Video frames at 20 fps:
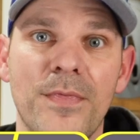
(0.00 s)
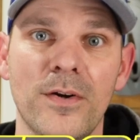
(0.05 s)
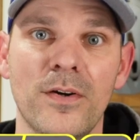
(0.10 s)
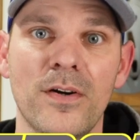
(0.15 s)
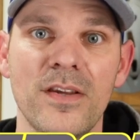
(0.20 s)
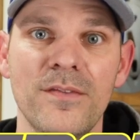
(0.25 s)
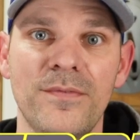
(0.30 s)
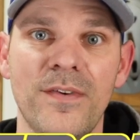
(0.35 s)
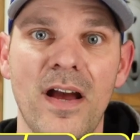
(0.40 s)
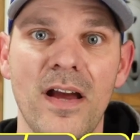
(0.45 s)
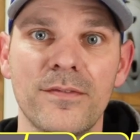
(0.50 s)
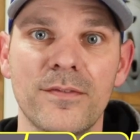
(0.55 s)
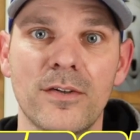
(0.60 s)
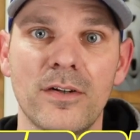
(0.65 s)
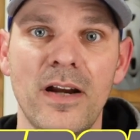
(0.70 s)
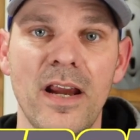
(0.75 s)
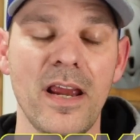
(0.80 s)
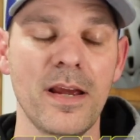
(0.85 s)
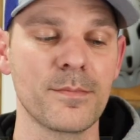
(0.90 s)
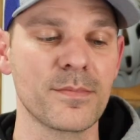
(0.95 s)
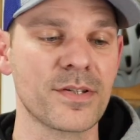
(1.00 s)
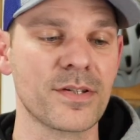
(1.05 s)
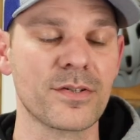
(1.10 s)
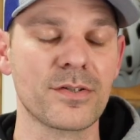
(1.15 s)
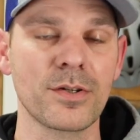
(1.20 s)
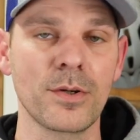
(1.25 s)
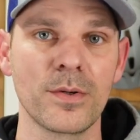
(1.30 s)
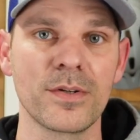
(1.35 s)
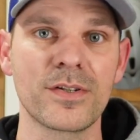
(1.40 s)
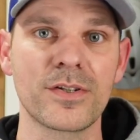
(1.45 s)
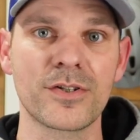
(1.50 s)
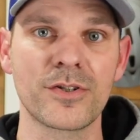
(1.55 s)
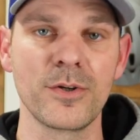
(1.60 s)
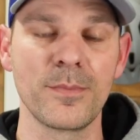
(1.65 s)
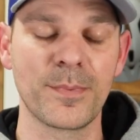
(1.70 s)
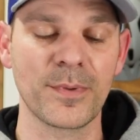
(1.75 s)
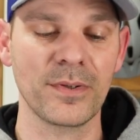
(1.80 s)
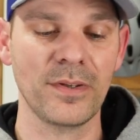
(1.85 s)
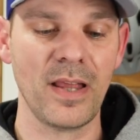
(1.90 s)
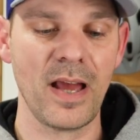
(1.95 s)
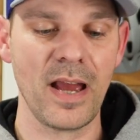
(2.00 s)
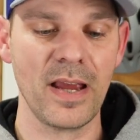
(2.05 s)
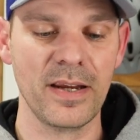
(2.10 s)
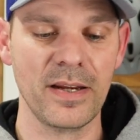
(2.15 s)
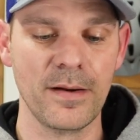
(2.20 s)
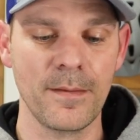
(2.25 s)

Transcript: 35 grams, so it's super light.